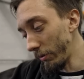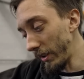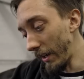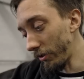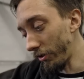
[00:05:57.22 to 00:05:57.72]

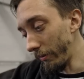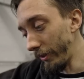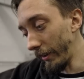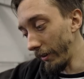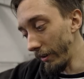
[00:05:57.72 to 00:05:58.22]
we get to
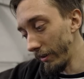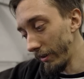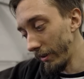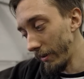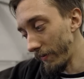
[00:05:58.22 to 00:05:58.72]
something that
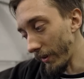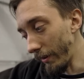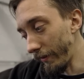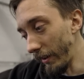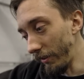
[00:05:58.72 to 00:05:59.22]

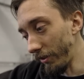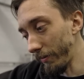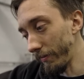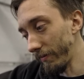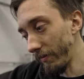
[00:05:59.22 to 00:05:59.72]
I feel is
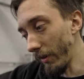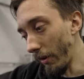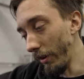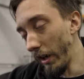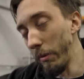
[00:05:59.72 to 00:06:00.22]
on the